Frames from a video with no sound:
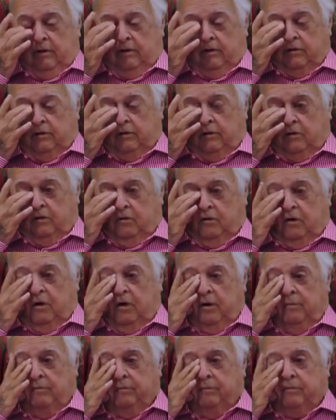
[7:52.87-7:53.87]

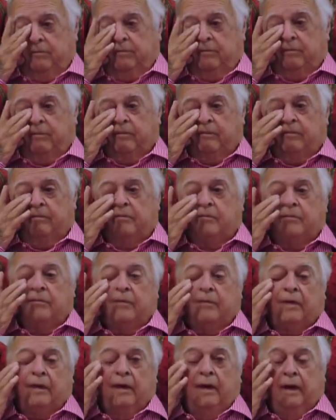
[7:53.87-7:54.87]
So uh,
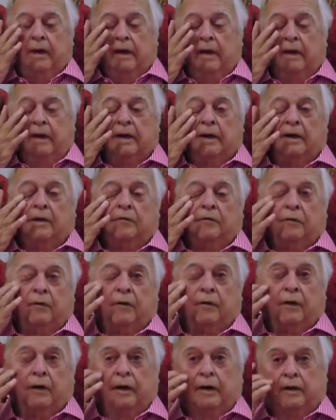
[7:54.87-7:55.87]
he lived
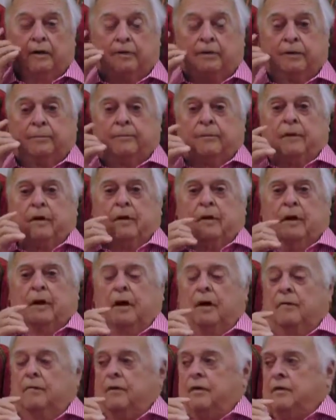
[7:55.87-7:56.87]
with us,
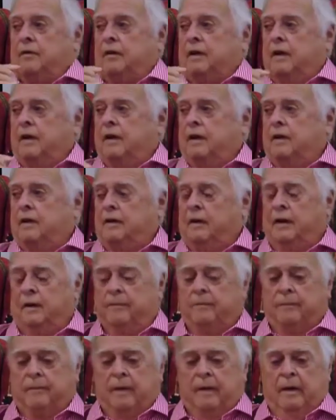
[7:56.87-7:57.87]
obviously, in, uh,
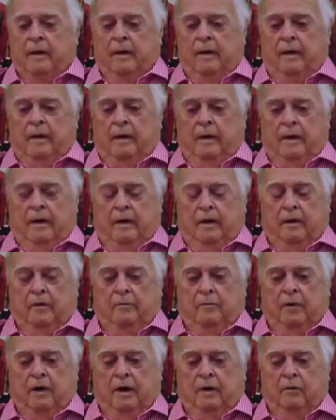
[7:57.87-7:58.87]

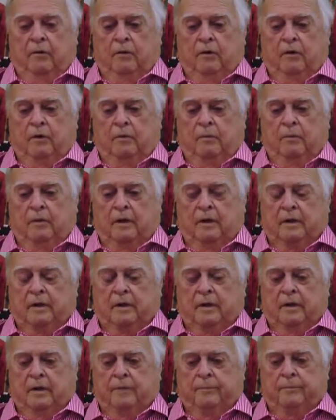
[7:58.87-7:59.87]
in Brentwood,
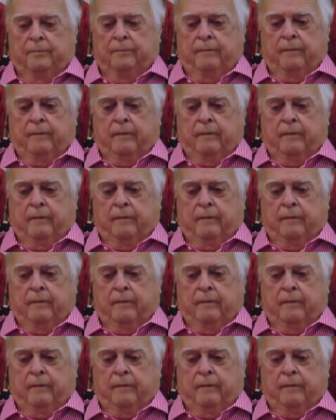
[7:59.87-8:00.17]
but um,